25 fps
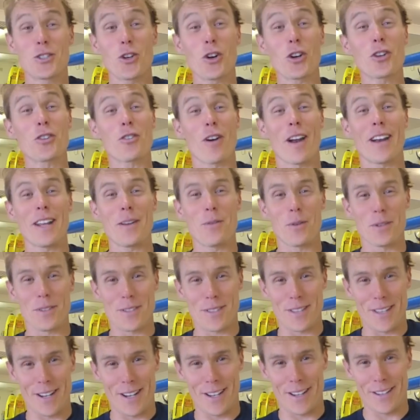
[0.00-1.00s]
John Cranny
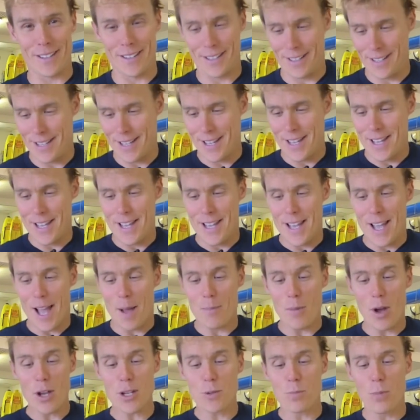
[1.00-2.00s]
wants to know,
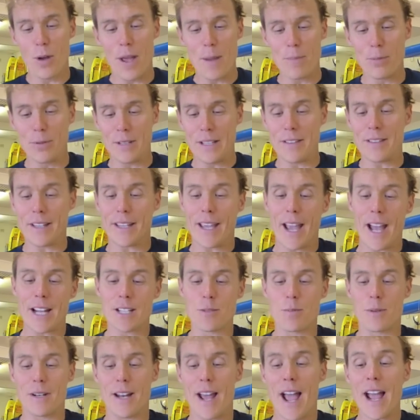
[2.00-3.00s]
are most people in the
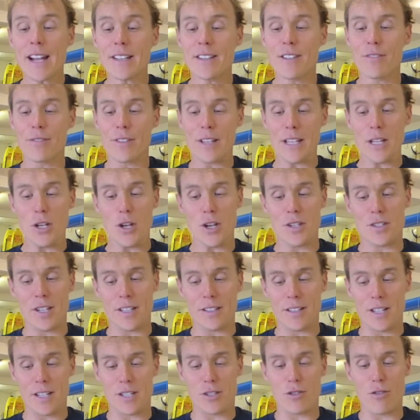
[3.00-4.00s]
catchment actively
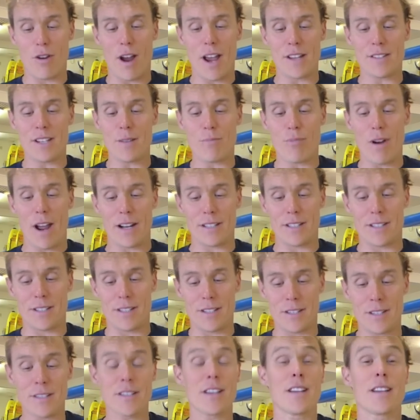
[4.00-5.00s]
using these grazing
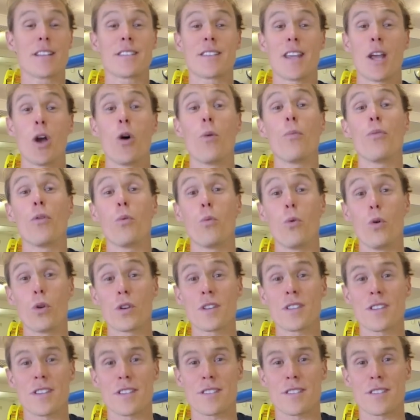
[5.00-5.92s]
practices to help the water